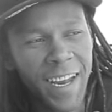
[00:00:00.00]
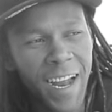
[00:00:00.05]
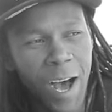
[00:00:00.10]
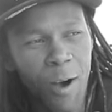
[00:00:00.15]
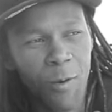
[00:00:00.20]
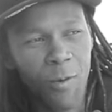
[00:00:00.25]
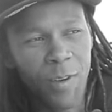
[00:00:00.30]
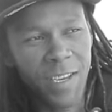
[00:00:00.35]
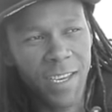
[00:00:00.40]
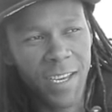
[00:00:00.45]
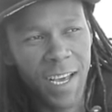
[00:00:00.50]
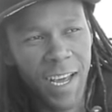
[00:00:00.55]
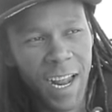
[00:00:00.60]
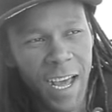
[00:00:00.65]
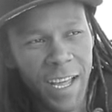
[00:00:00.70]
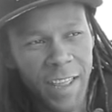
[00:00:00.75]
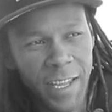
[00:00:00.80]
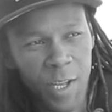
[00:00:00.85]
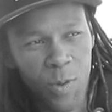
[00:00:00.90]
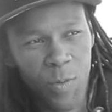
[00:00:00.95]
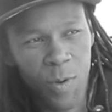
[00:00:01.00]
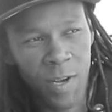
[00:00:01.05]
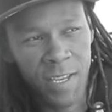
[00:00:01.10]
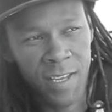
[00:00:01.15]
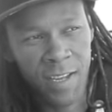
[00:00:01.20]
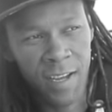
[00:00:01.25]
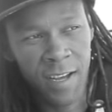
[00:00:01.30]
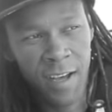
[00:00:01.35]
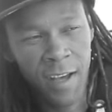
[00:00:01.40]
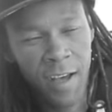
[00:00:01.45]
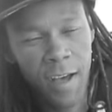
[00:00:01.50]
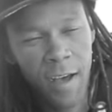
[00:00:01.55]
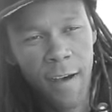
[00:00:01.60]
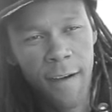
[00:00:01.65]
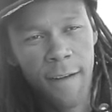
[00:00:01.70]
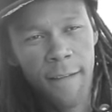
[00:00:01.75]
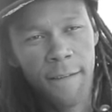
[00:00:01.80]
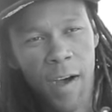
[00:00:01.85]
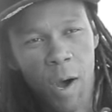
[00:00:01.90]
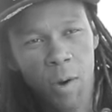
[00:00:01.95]
I will say like that was the
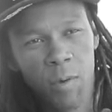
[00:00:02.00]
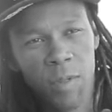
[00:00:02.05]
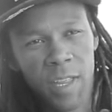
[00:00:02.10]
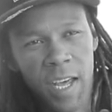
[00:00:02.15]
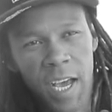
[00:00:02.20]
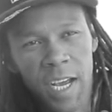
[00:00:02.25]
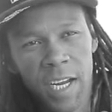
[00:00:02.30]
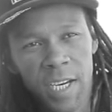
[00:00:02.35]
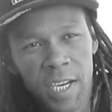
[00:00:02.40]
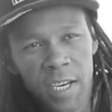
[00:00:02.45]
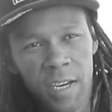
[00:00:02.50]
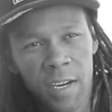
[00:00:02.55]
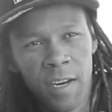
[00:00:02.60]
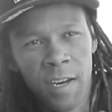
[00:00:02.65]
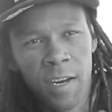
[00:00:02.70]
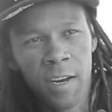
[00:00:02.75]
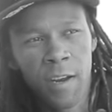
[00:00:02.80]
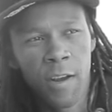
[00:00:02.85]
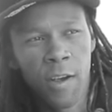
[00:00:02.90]
foundation